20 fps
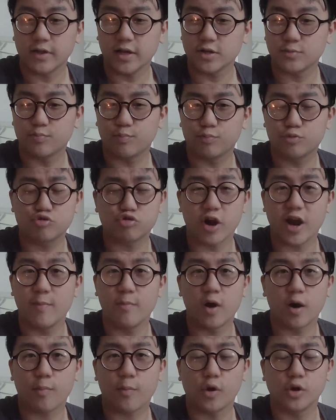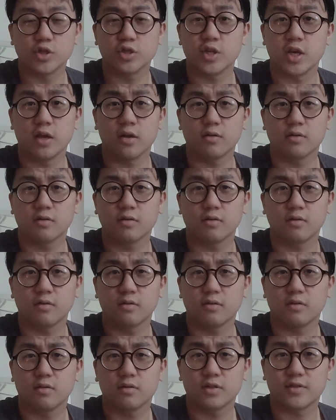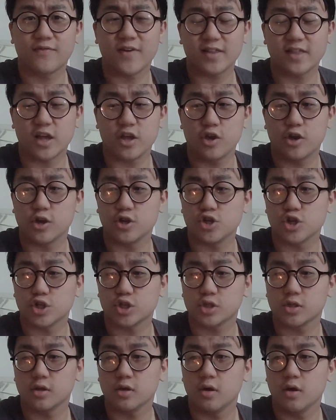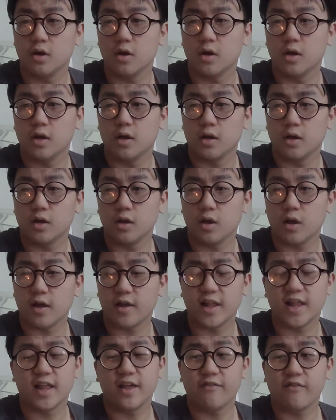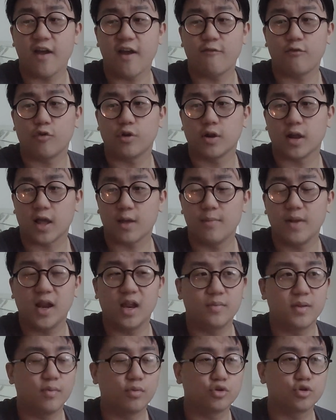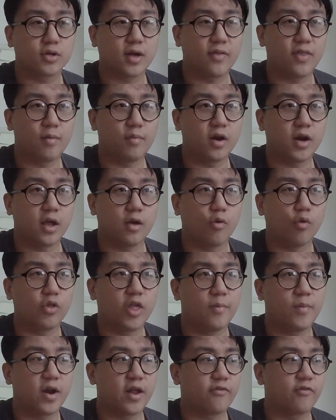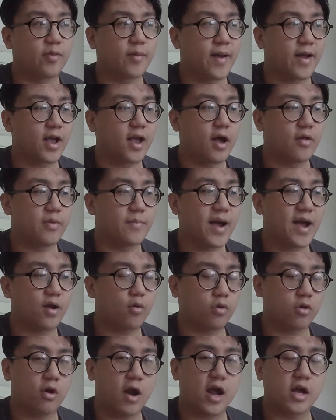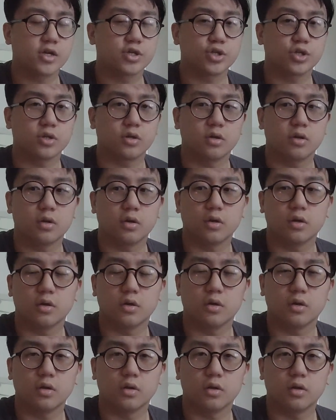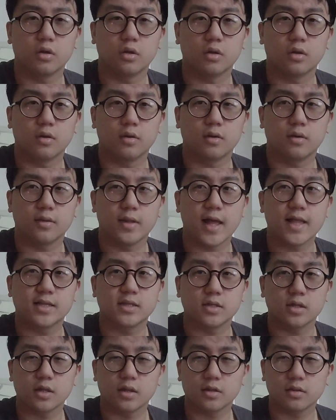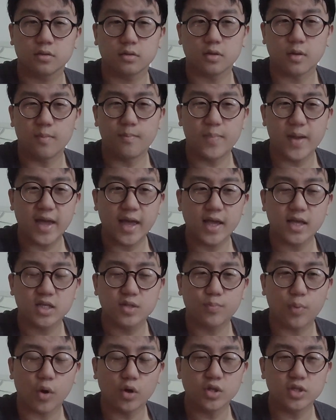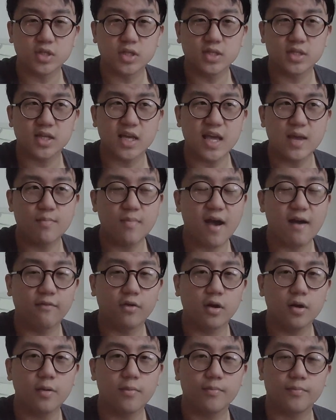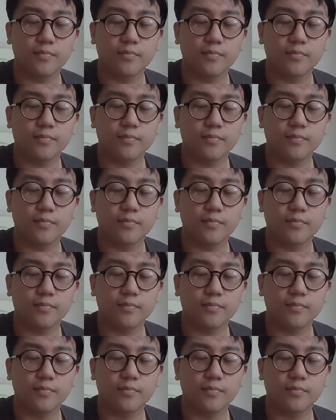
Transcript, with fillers: that is trademark Ponzi the fact that you could just uh, if everyone like a million people took out their money, all their money from the bank and the bank would crash. That's the biggest Ponzi scheme ever.